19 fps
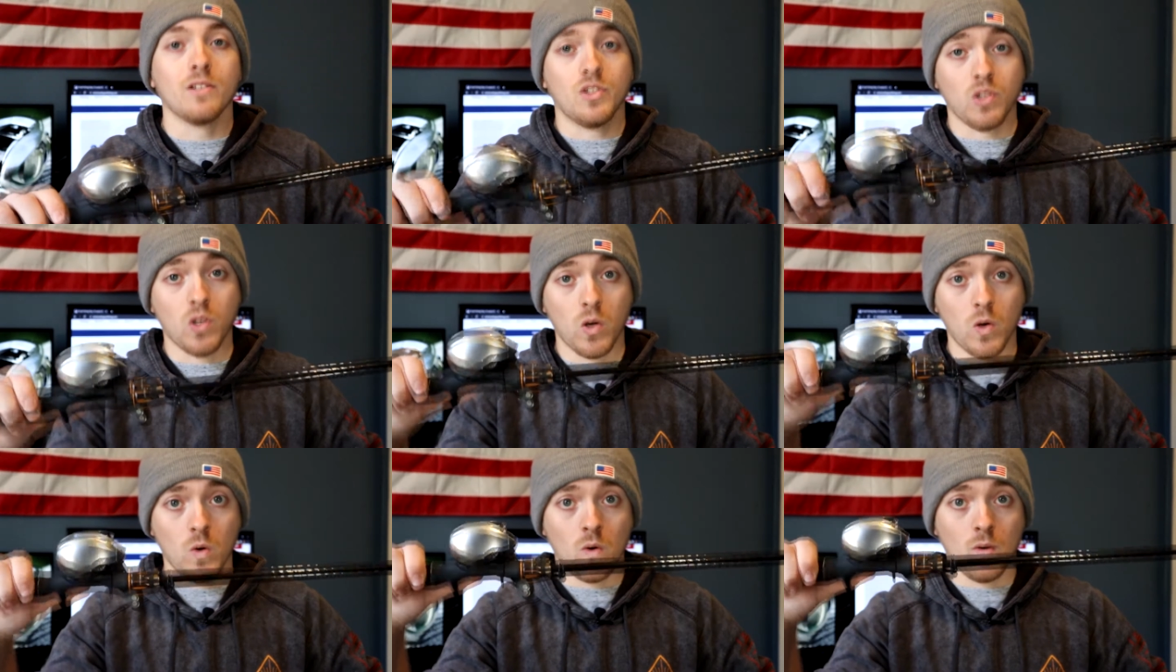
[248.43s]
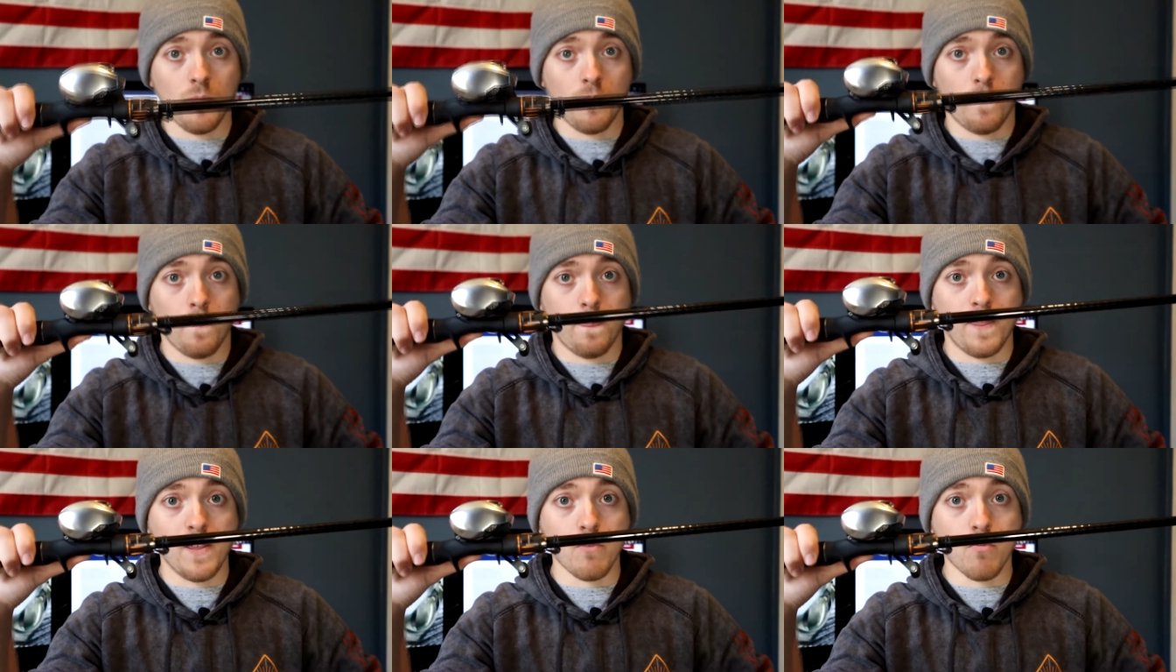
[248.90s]
so
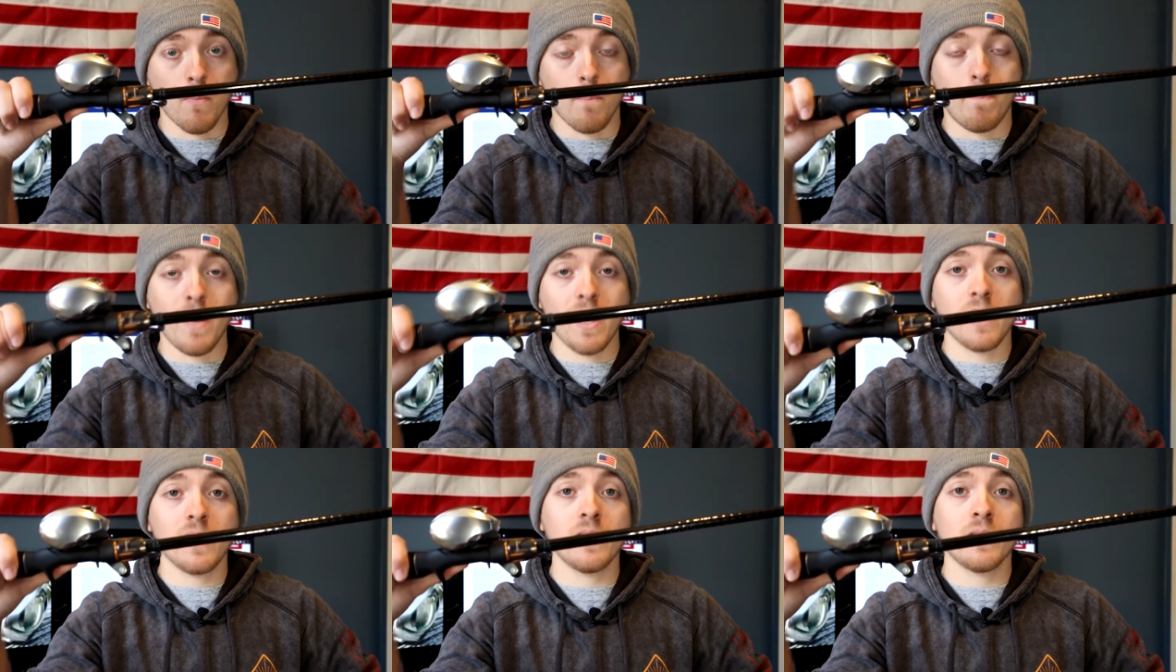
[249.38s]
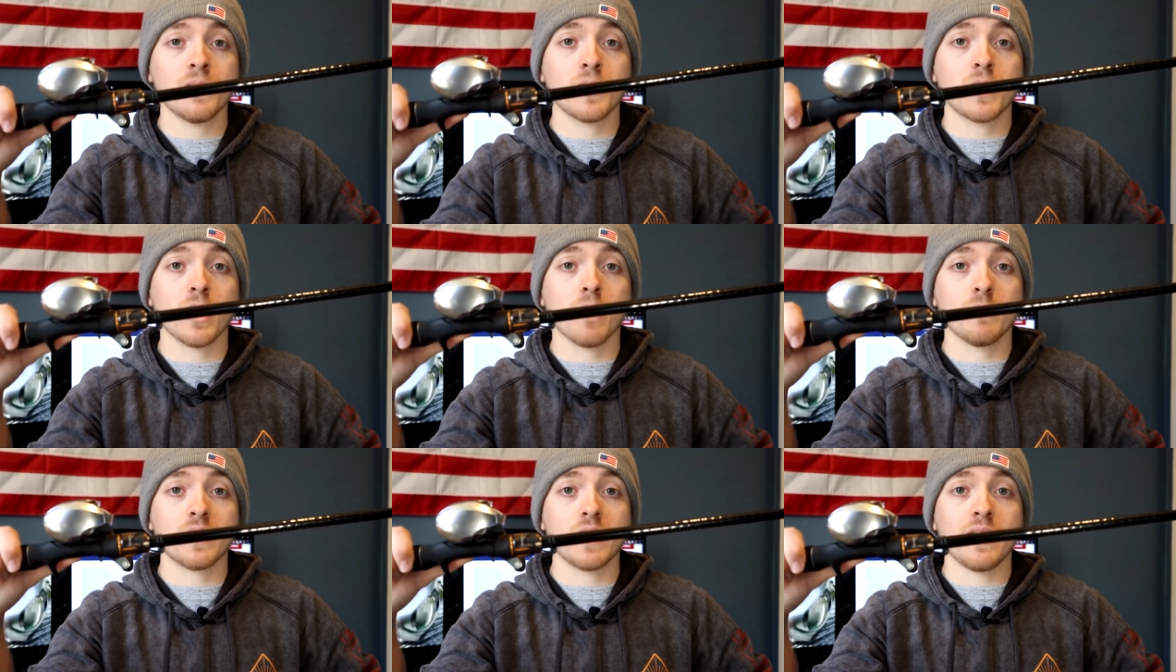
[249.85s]
the Rebellion
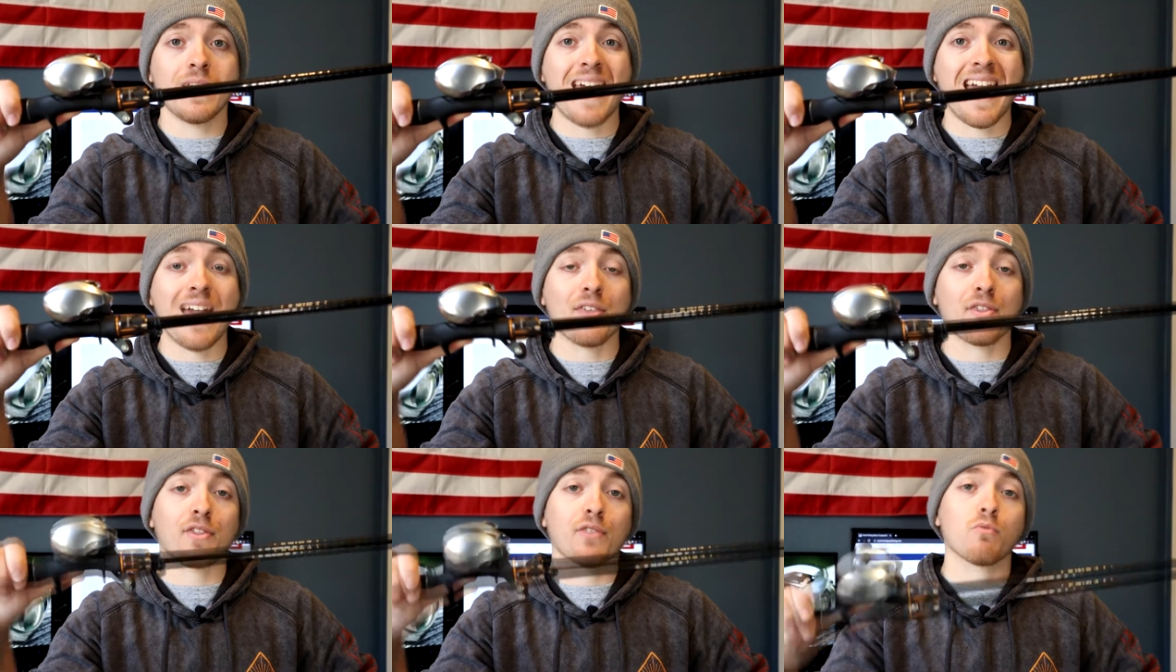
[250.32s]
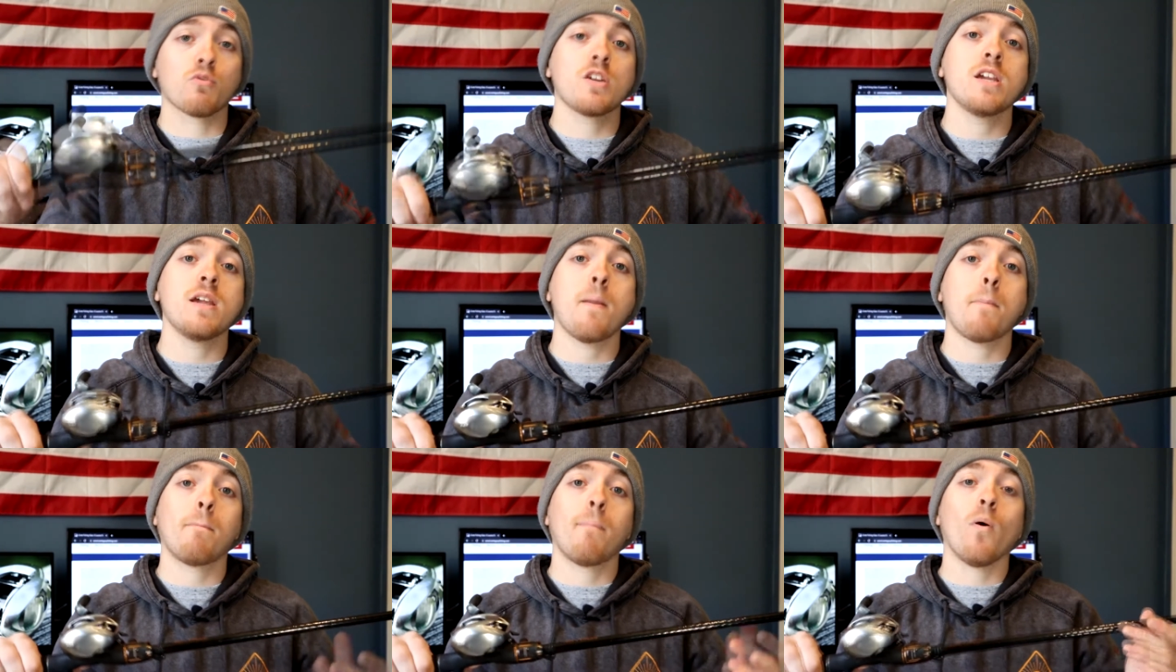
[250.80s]
comes in at
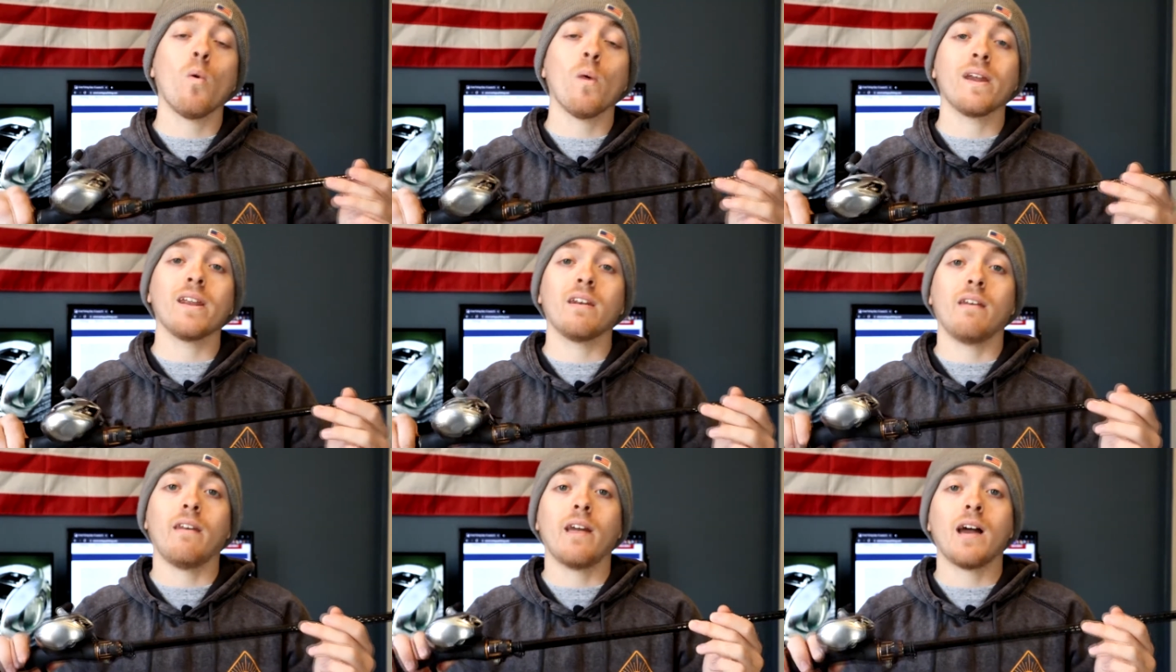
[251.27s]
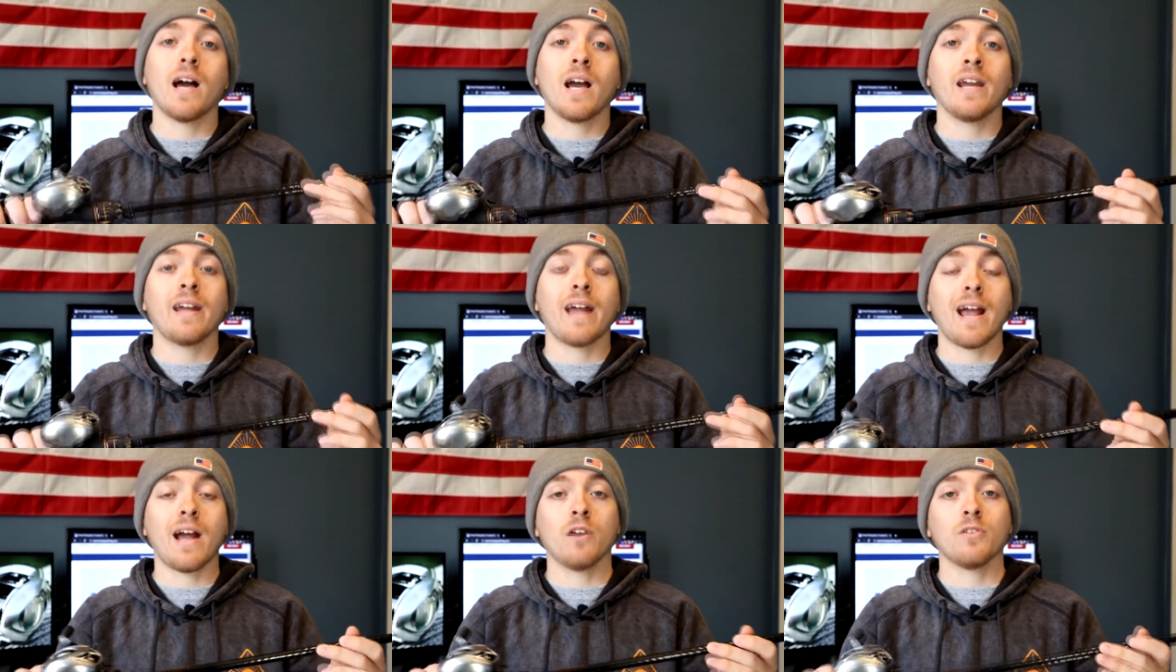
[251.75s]

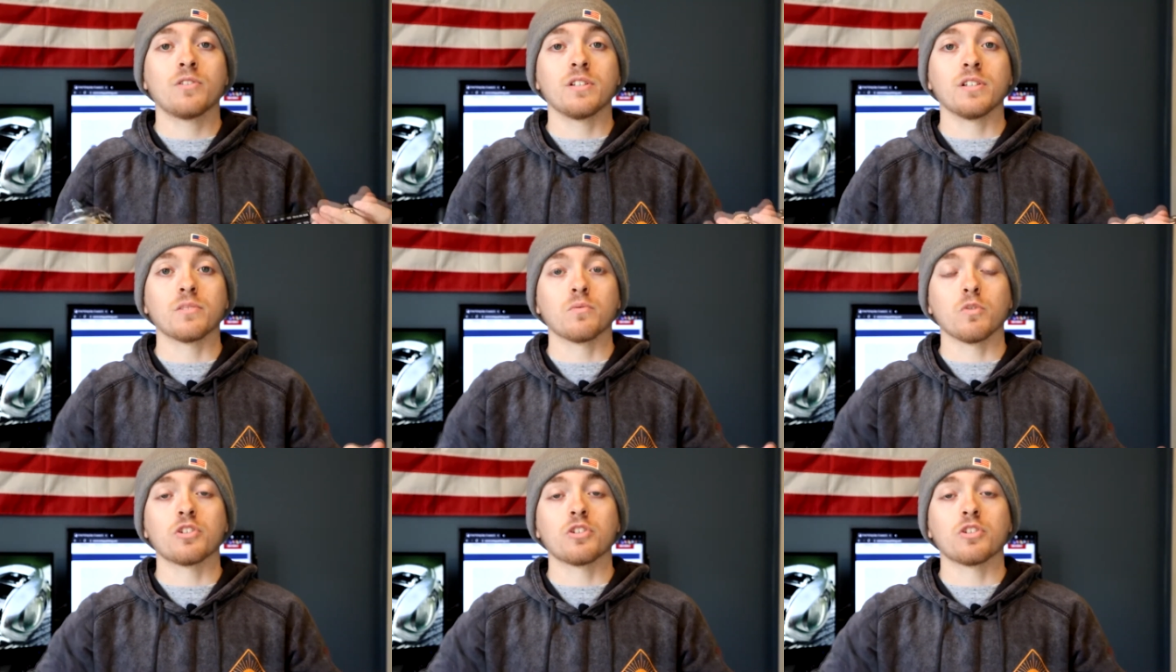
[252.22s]
3.9 ounces,